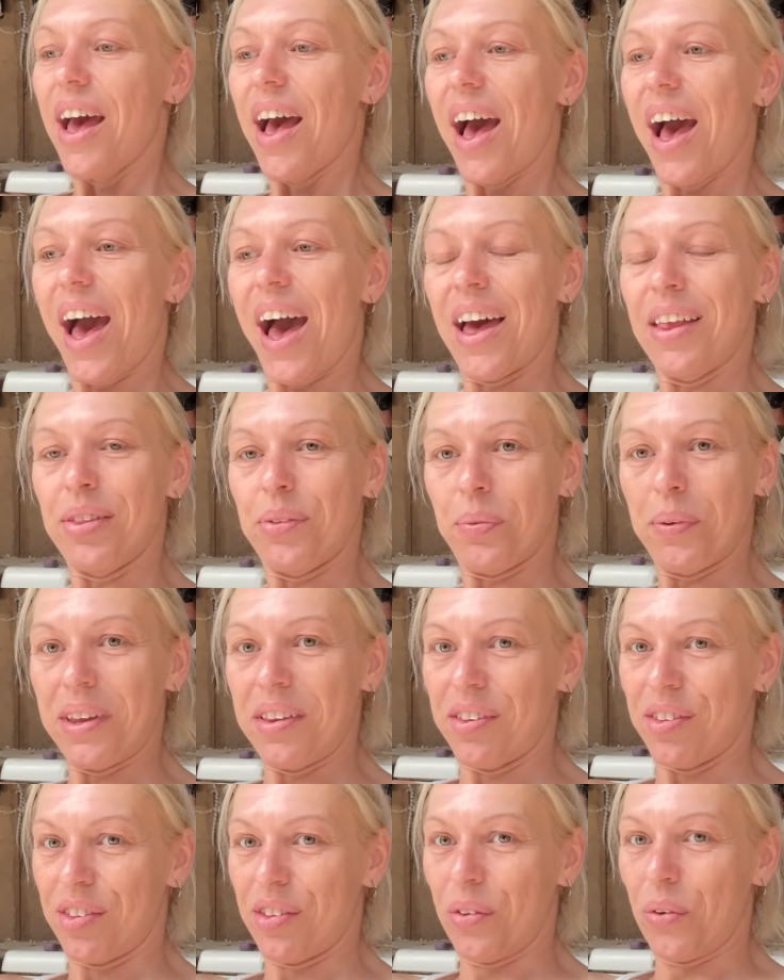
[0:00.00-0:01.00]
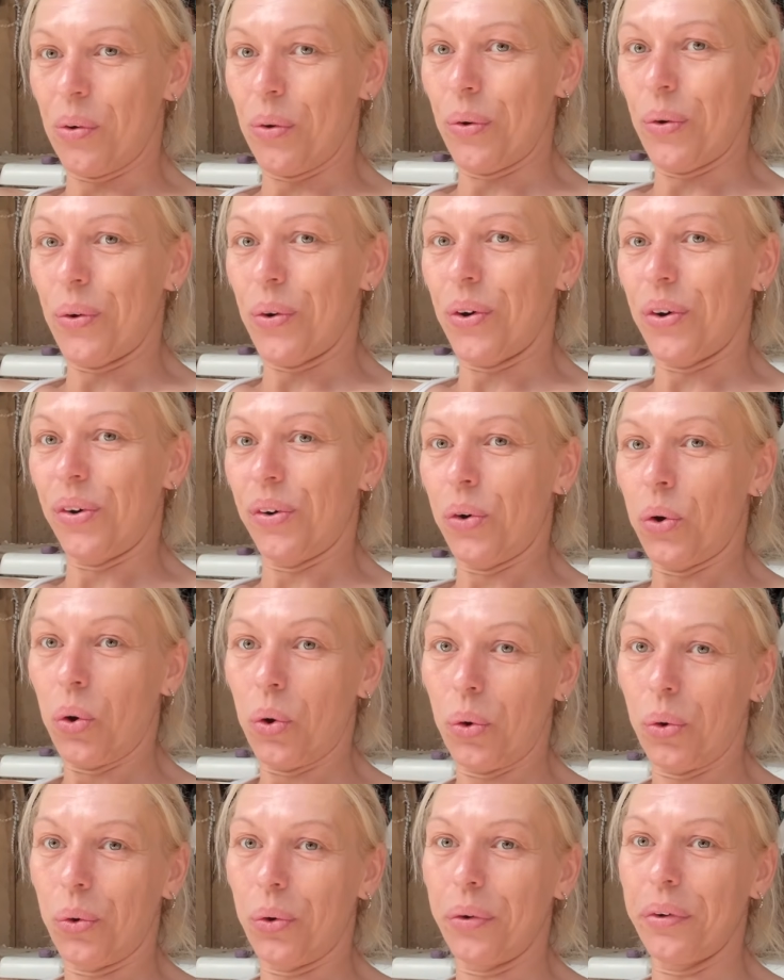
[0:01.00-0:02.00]
and we saw a
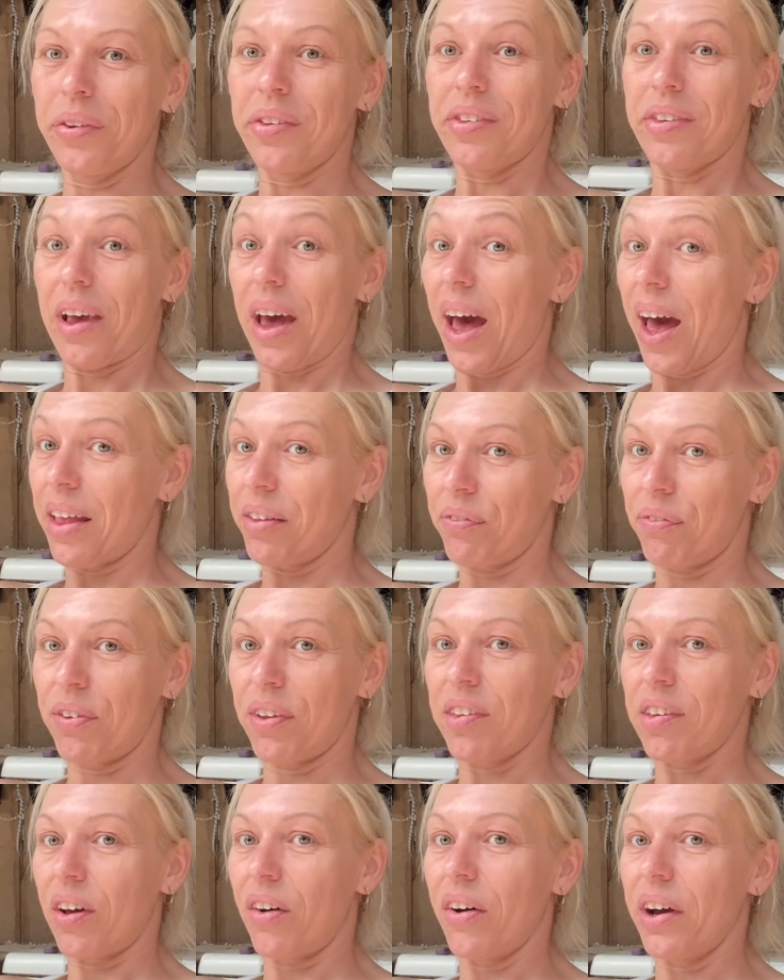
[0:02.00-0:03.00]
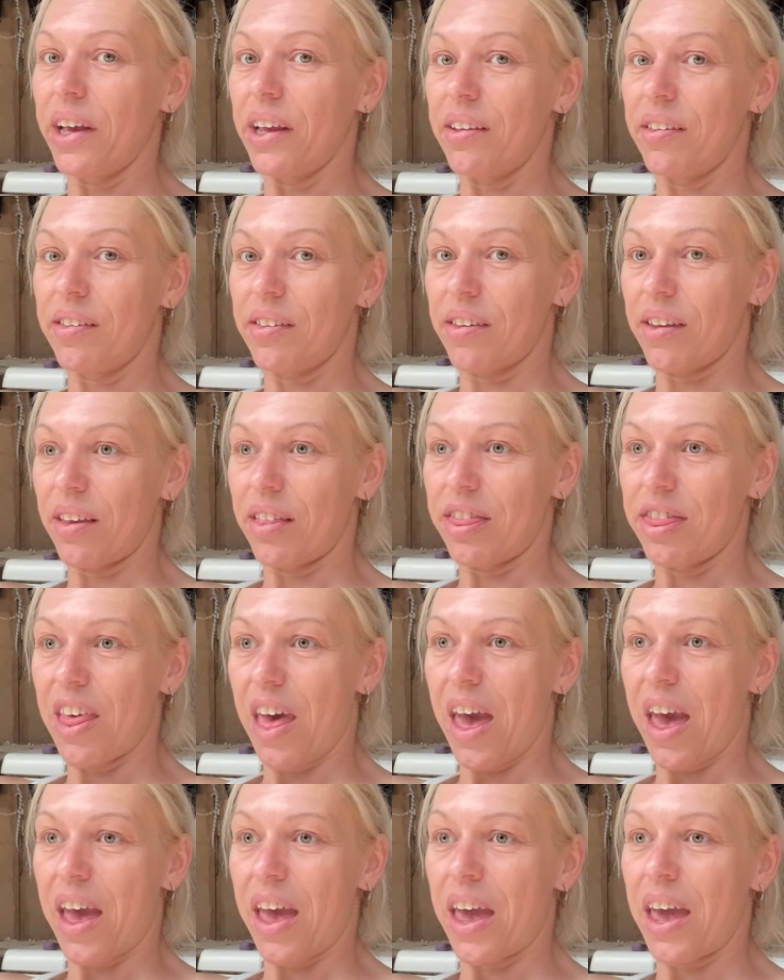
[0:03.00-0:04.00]
horse advertised
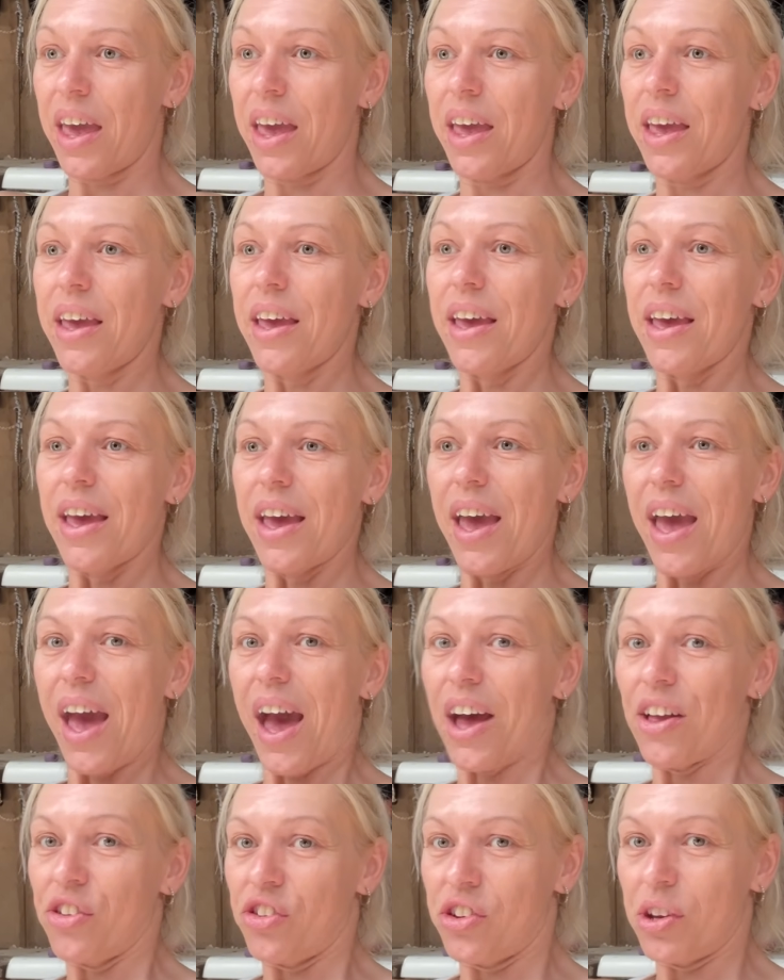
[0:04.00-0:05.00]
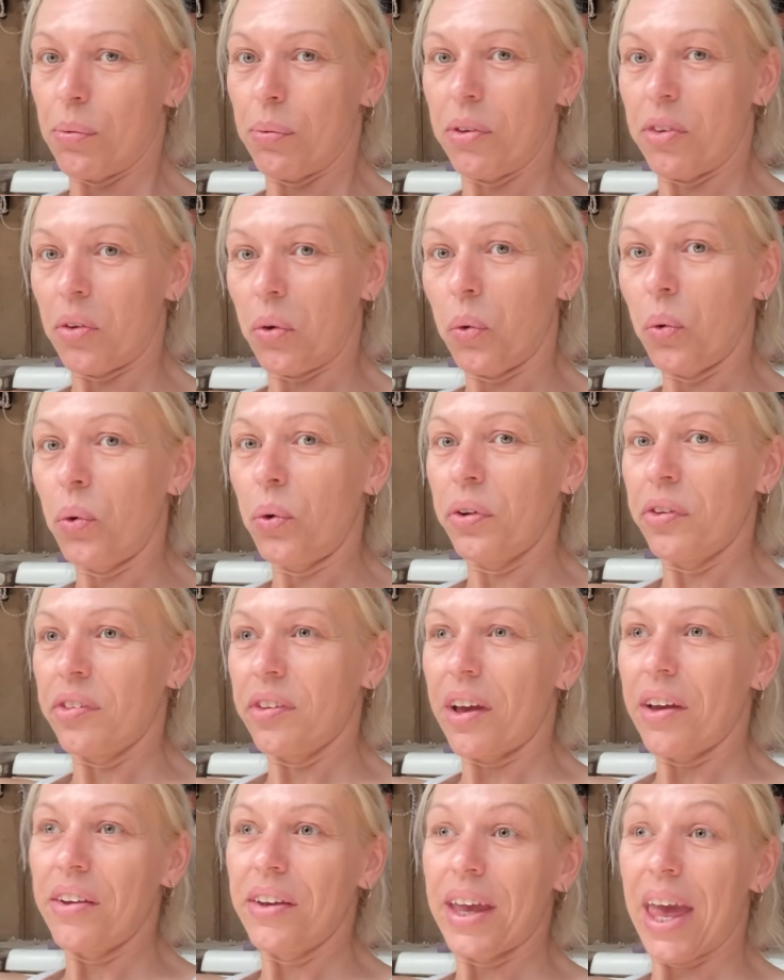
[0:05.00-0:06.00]
there, and she was
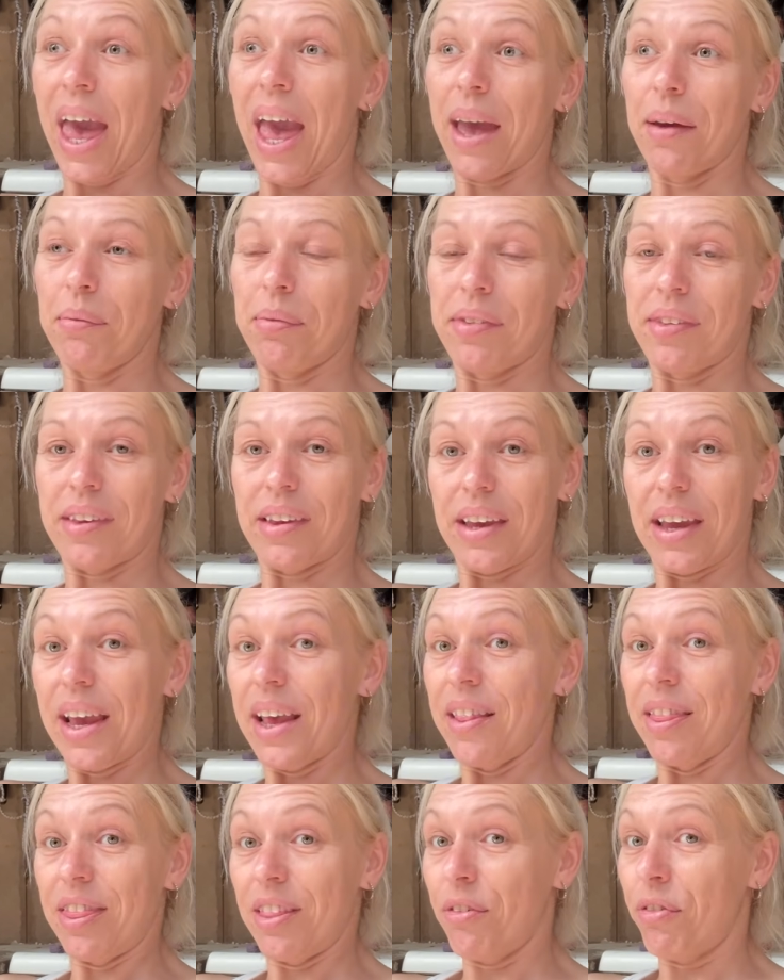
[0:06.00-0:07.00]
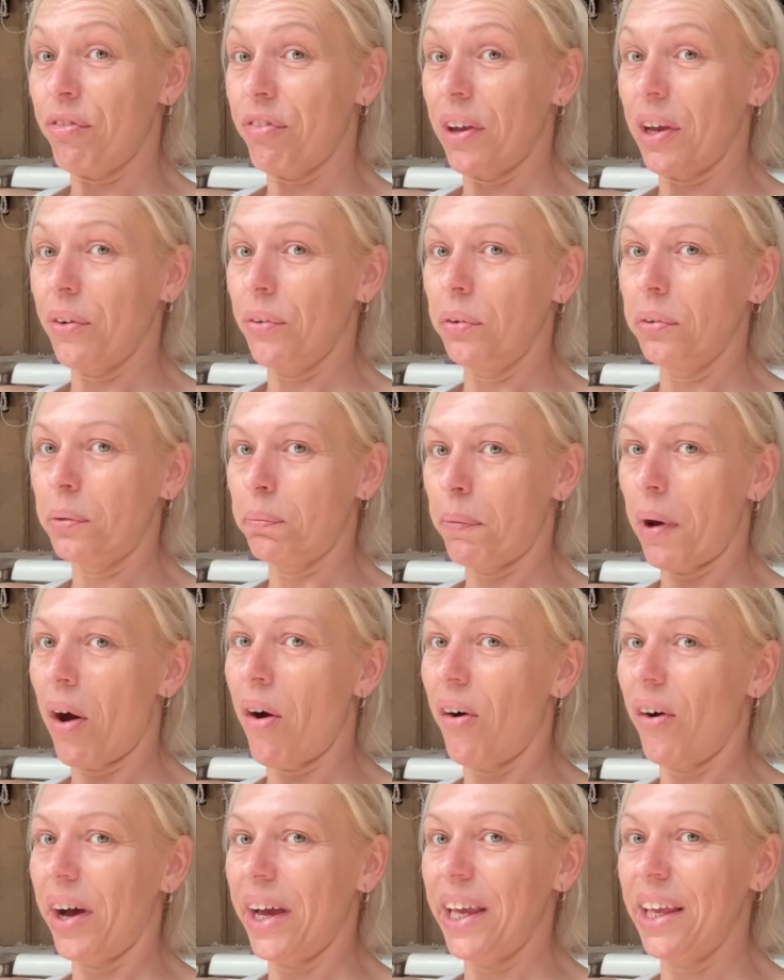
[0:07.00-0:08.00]
also kept in the field
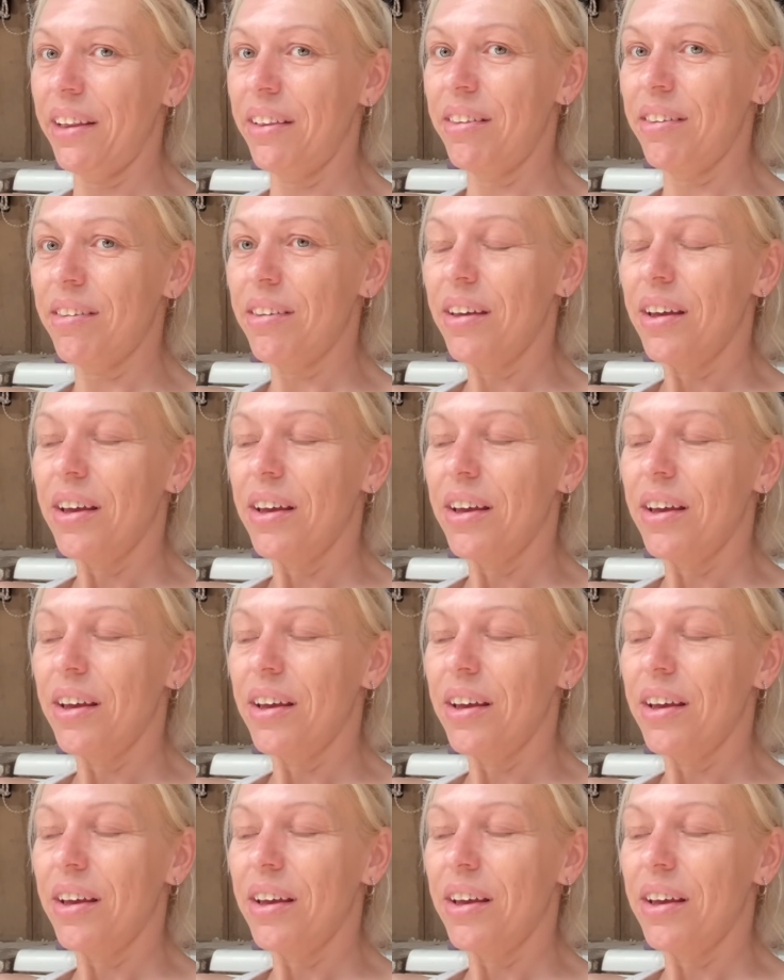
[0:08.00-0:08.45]
behind.